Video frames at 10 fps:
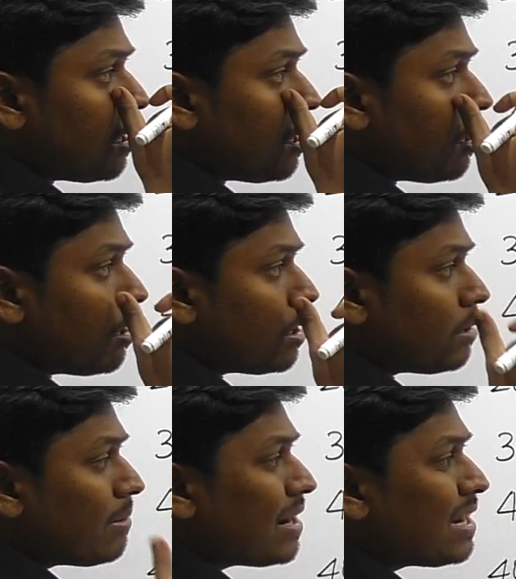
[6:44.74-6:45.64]
uh,
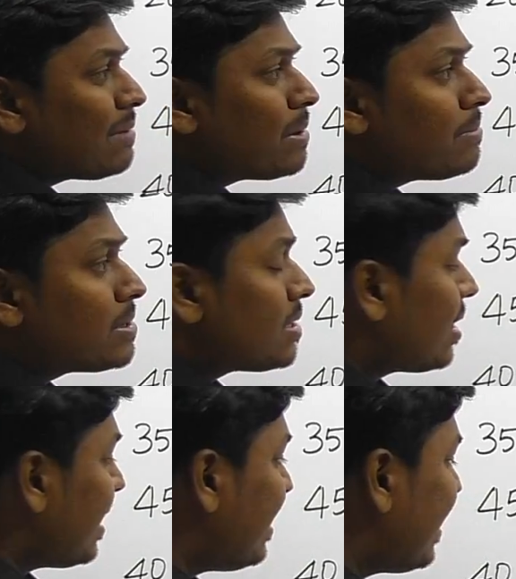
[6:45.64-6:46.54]
remaining papers
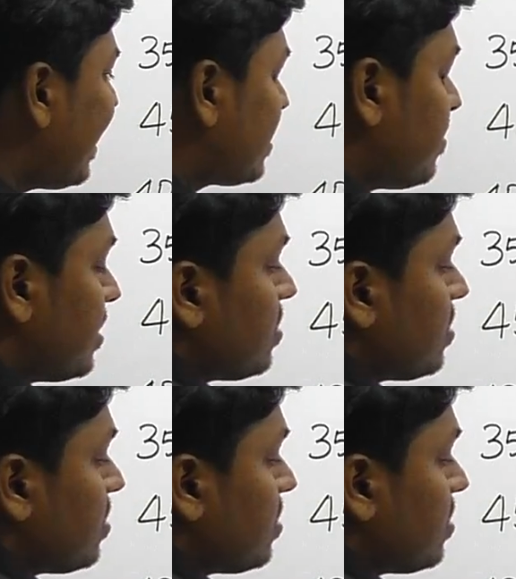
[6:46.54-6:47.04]
are Indian Express.